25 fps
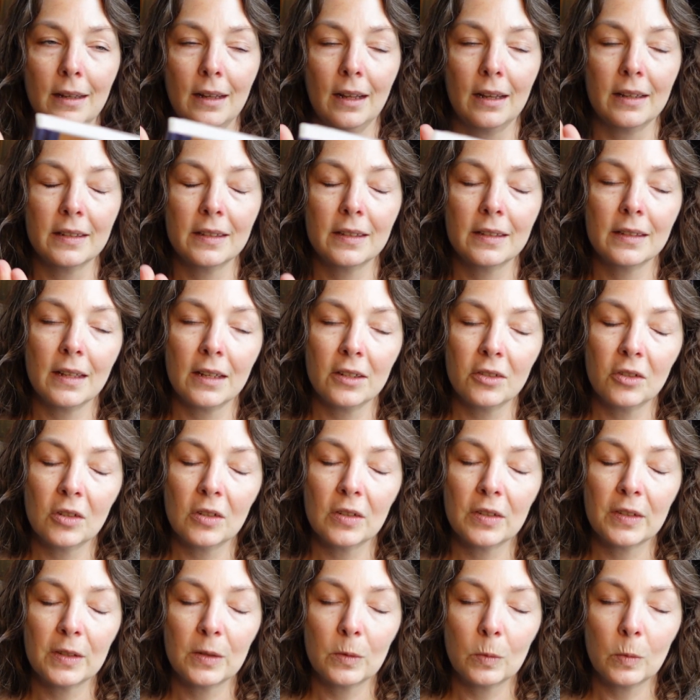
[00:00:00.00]
such a
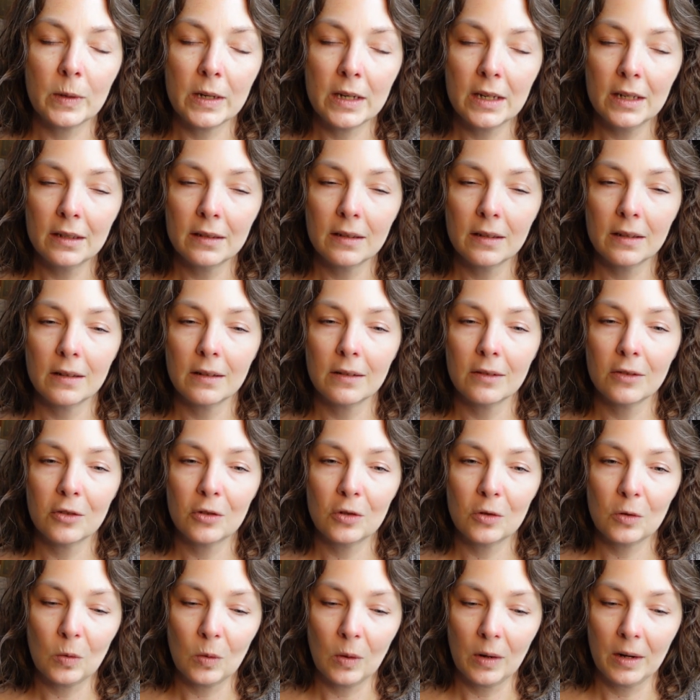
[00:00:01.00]
sweet,
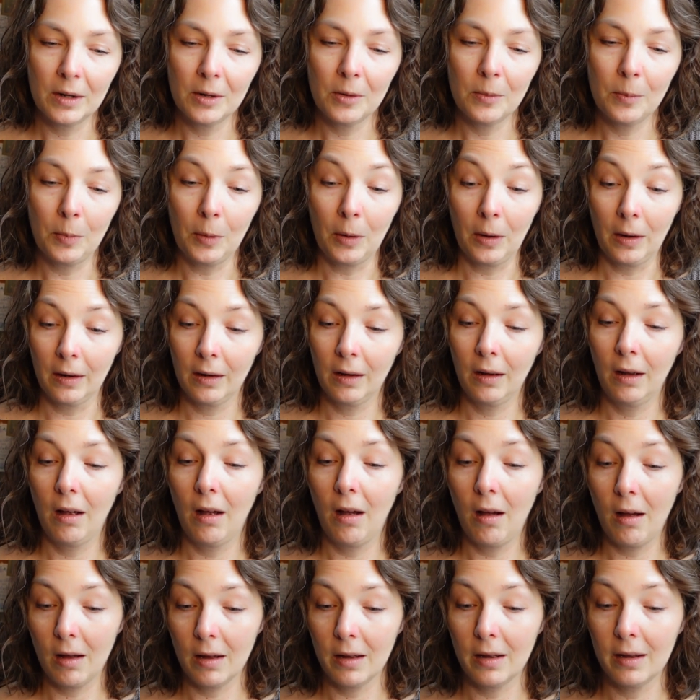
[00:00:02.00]
short book
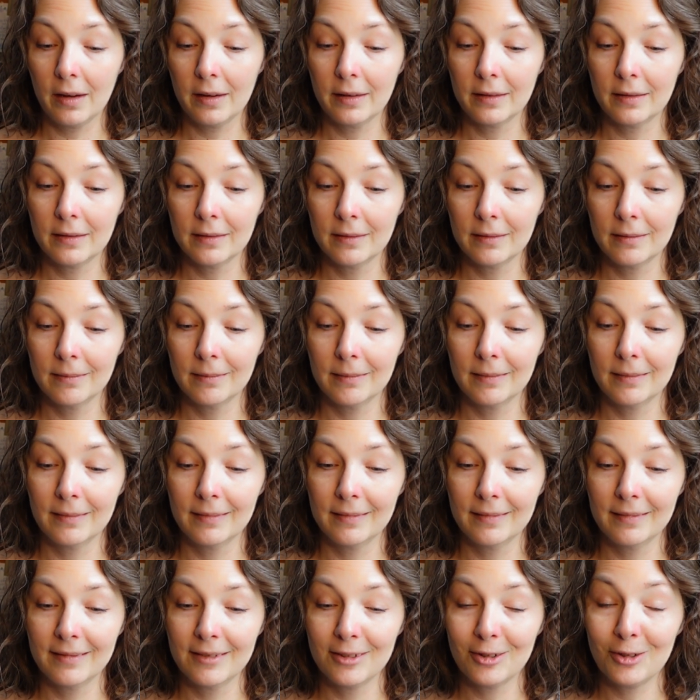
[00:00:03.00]
on
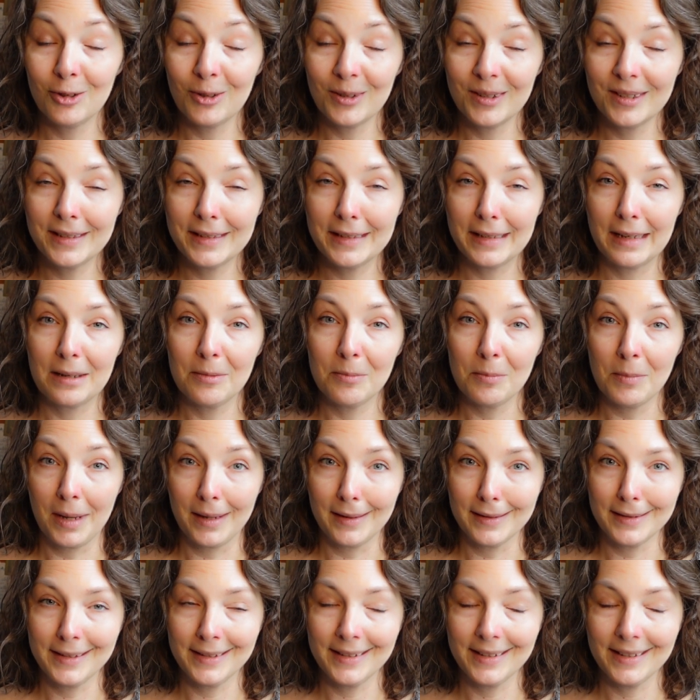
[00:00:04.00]
shoulds and
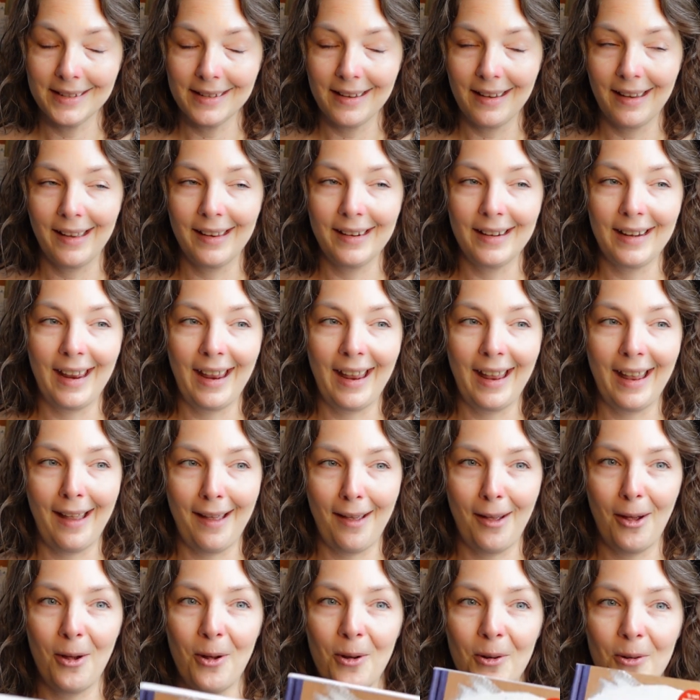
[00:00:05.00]
musts and
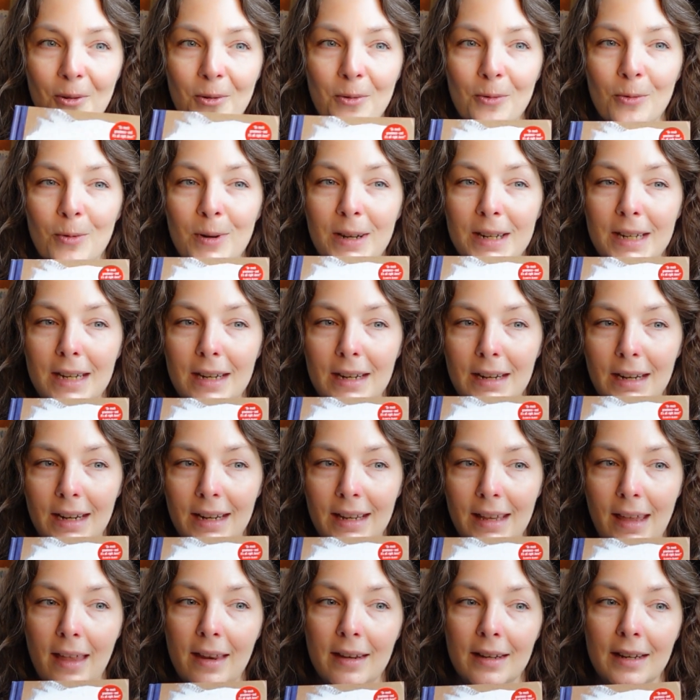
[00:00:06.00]
how we
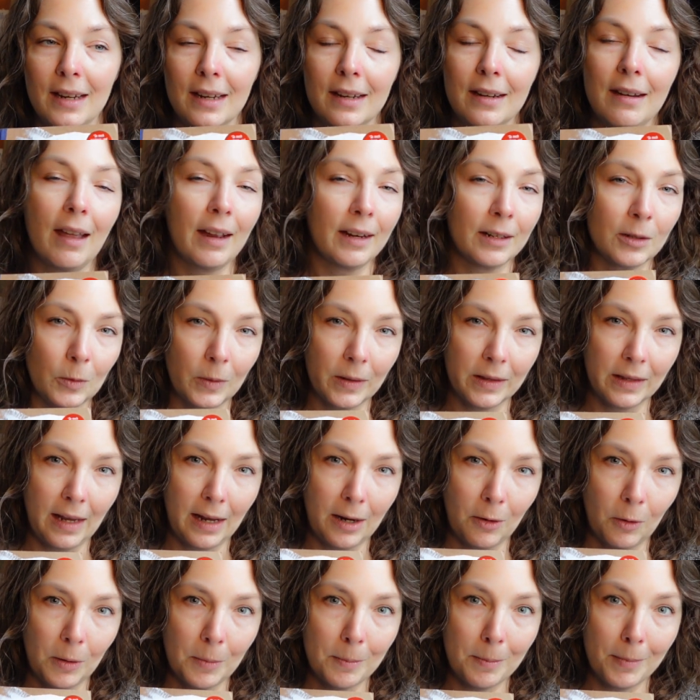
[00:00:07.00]
can connect with
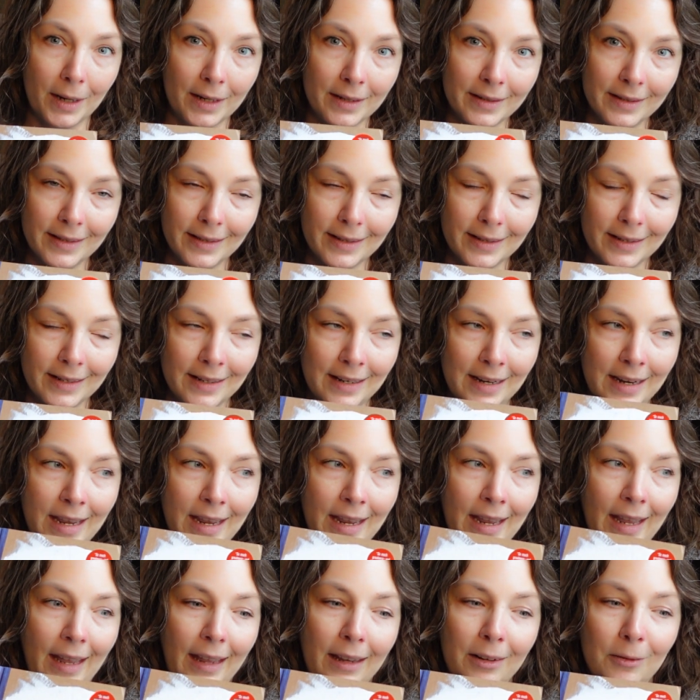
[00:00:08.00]
our must
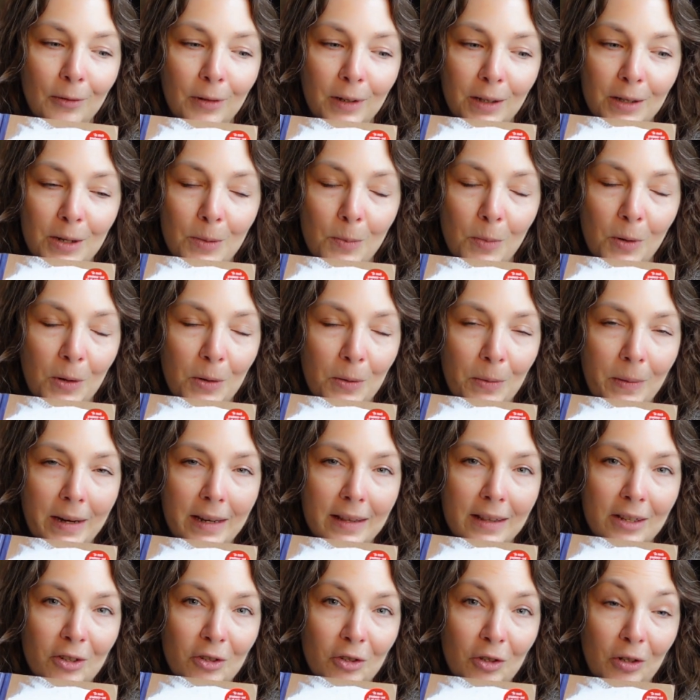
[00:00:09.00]
and really put away
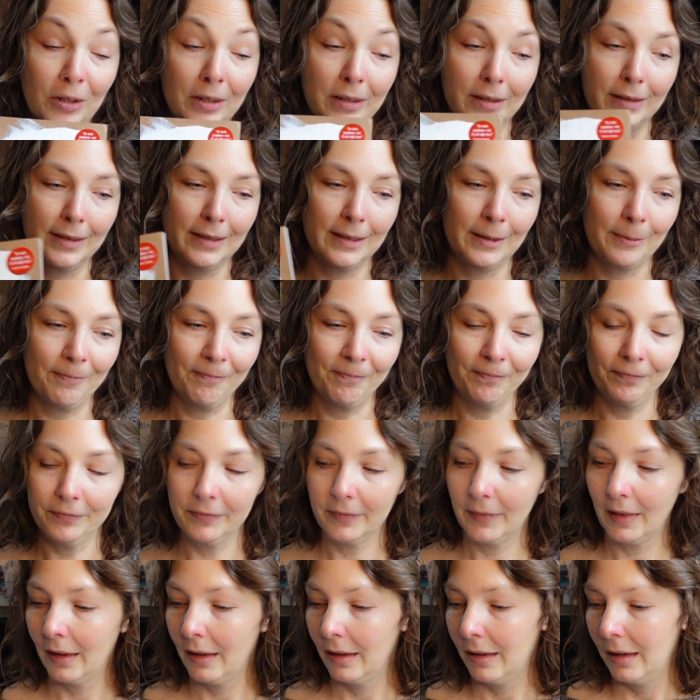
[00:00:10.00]
the shoulds.
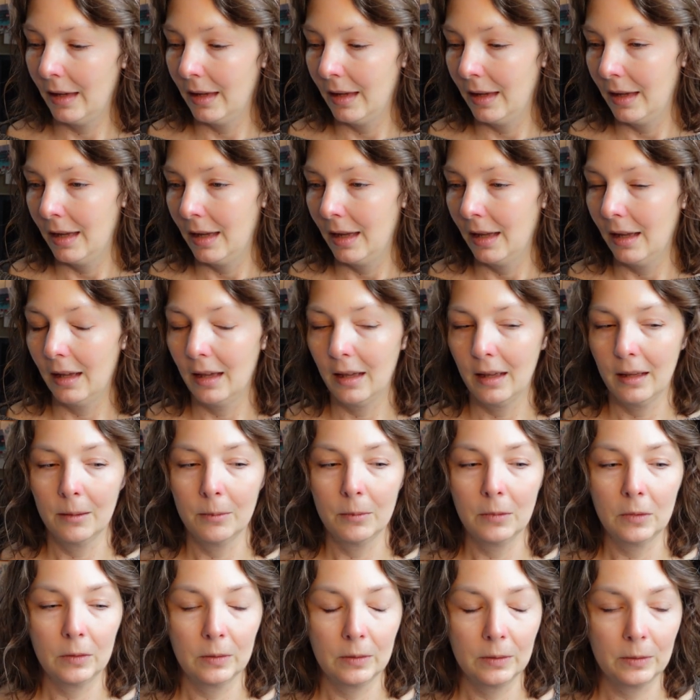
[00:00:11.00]

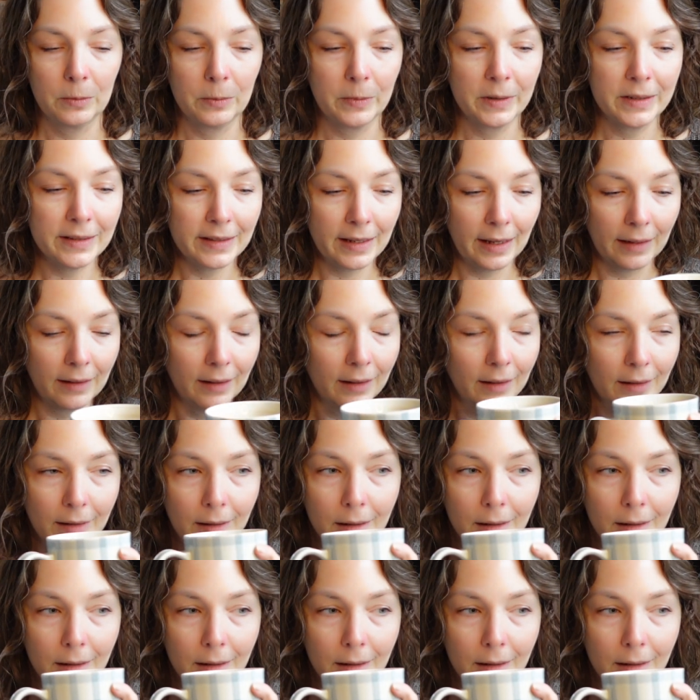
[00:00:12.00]
One second.